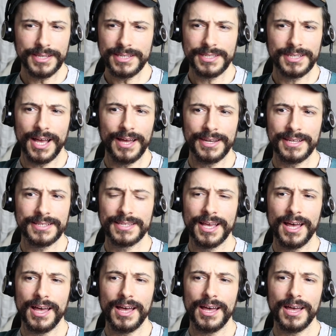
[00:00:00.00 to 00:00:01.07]
the sun is
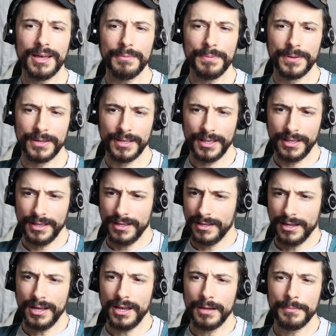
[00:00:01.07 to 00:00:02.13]
up.
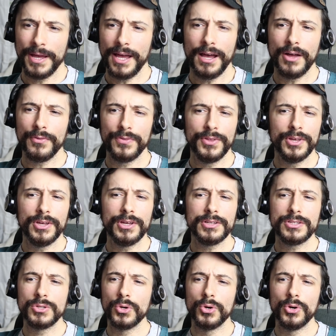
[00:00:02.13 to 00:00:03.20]
I'm out
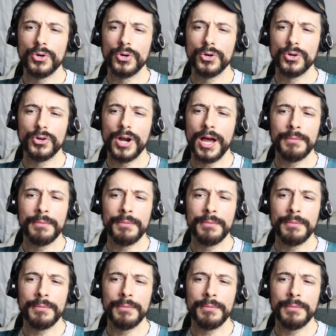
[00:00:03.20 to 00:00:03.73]
the door.